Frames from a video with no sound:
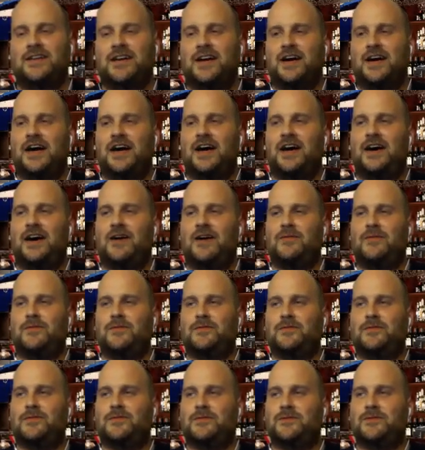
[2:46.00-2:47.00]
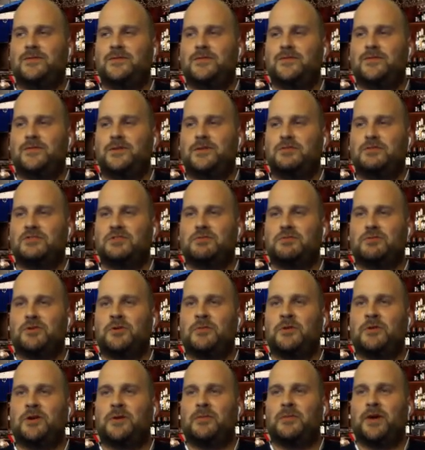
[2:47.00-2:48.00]
Um, there was a
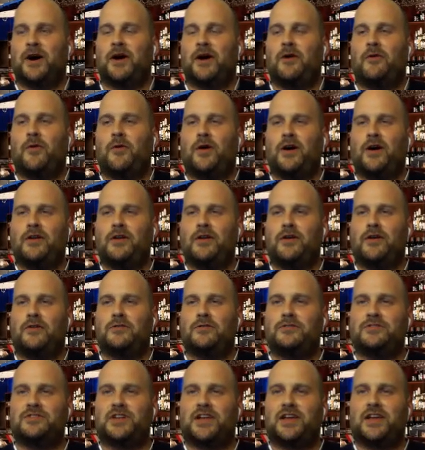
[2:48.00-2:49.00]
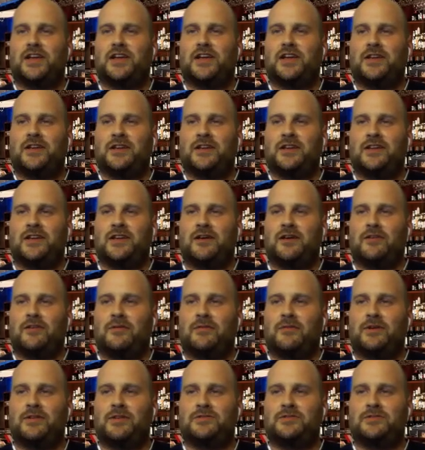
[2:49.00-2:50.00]
rumor about one Jose in
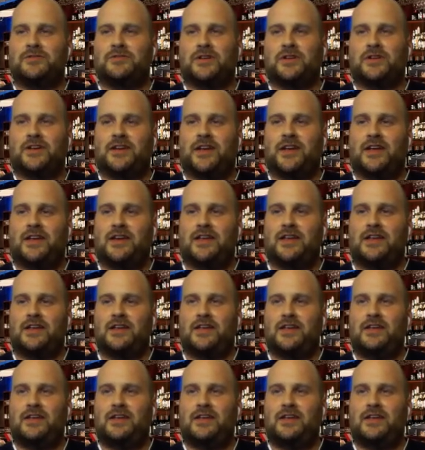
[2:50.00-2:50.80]
elementary, and